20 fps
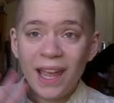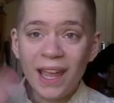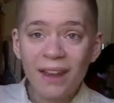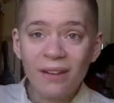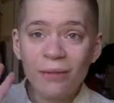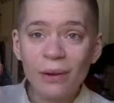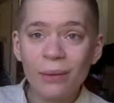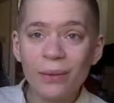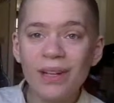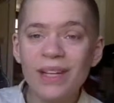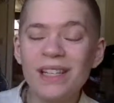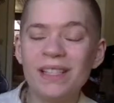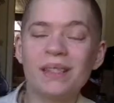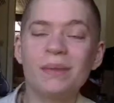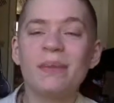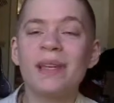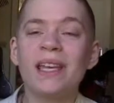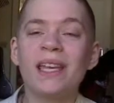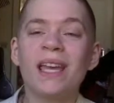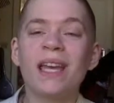Hey everyone,
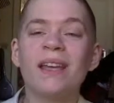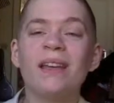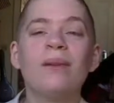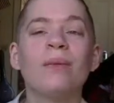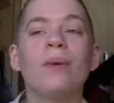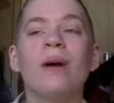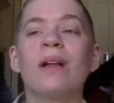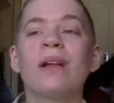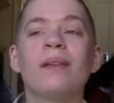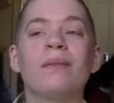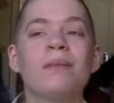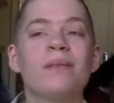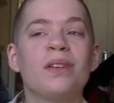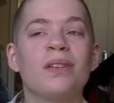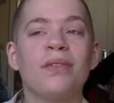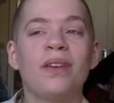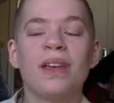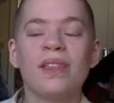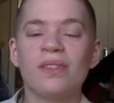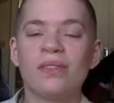it's me again and welcome to
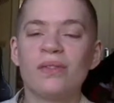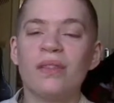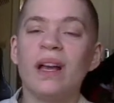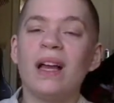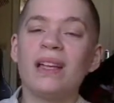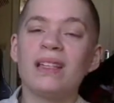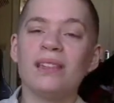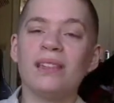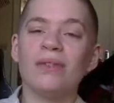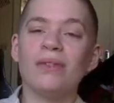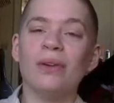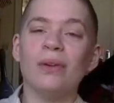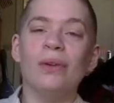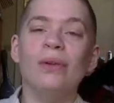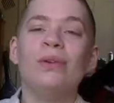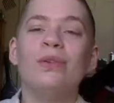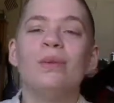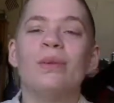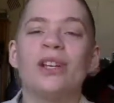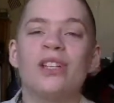Faith's Finds. If you're
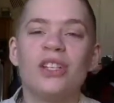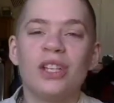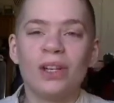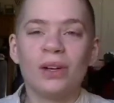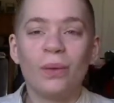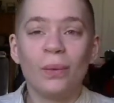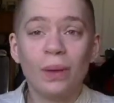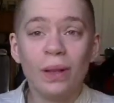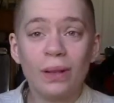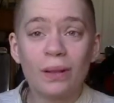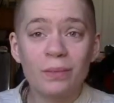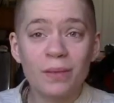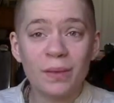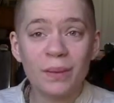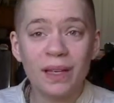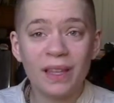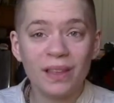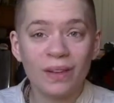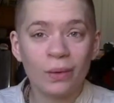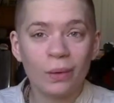new to my channel, welcome to
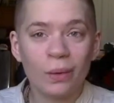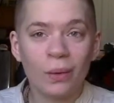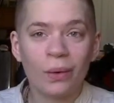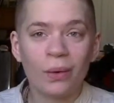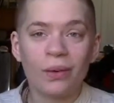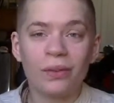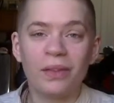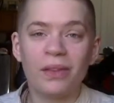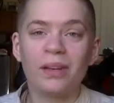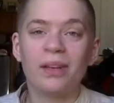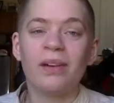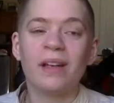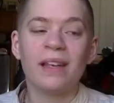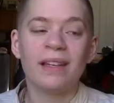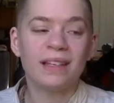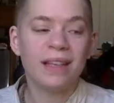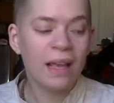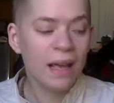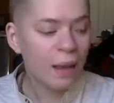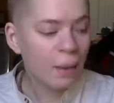my little corner of the
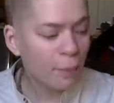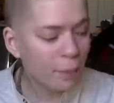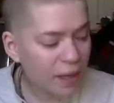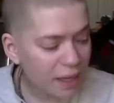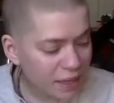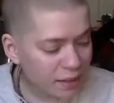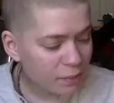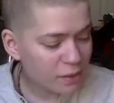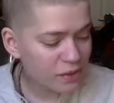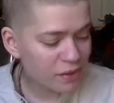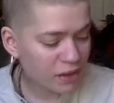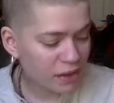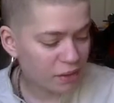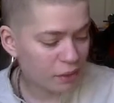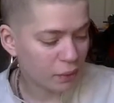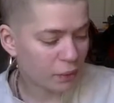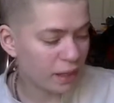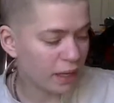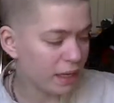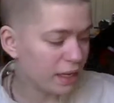internet. My name is Faith
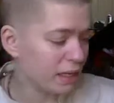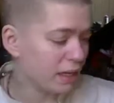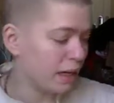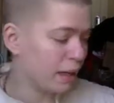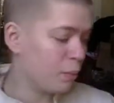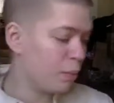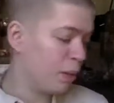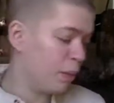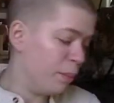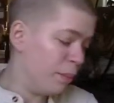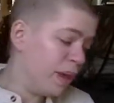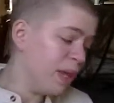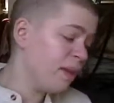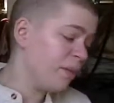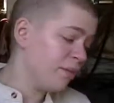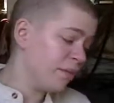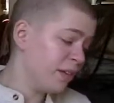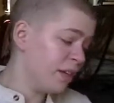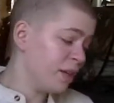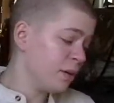Grenade and I put
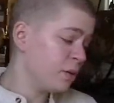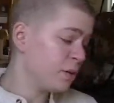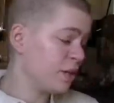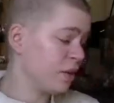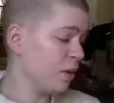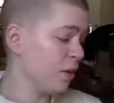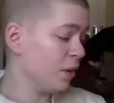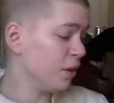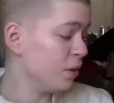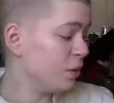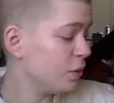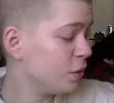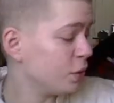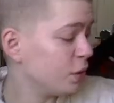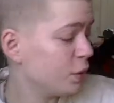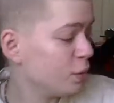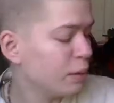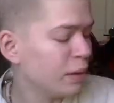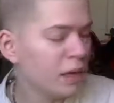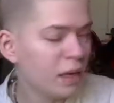makeup videos here on
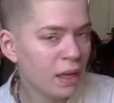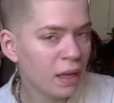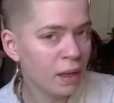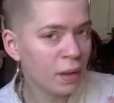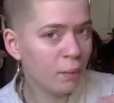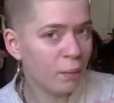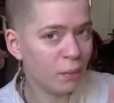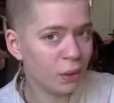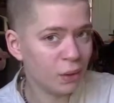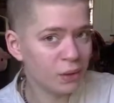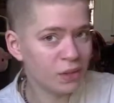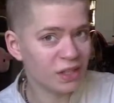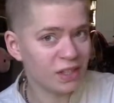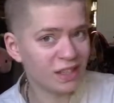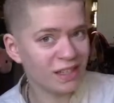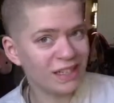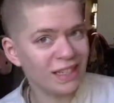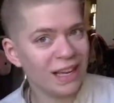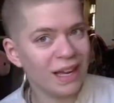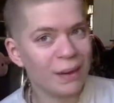YouTube most of
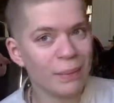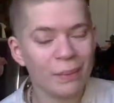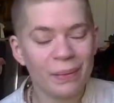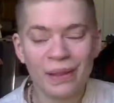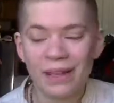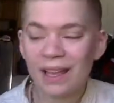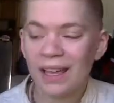the time.